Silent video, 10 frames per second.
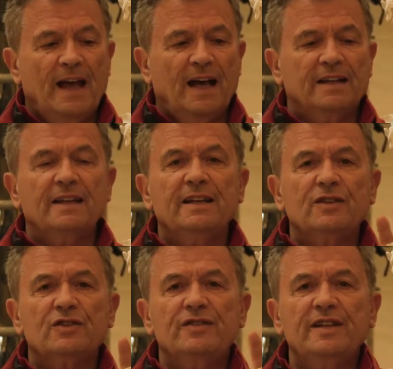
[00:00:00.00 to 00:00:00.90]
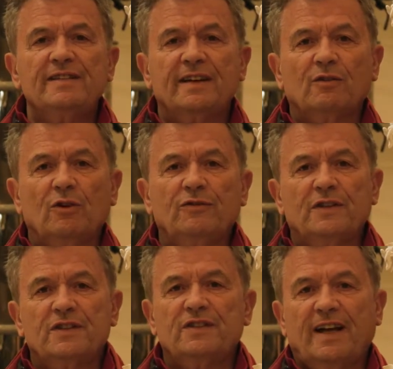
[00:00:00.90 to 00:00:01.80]
And each detail of
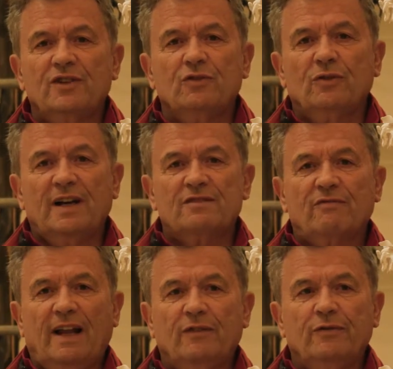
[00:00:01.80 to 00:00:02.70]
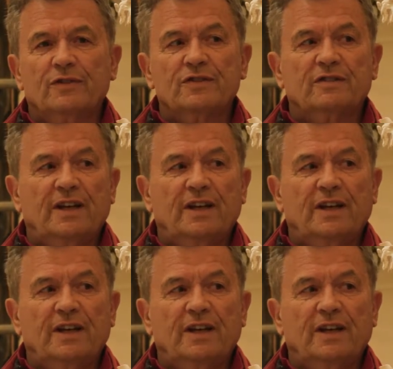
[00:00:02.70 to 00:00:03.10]
this statue has relevance.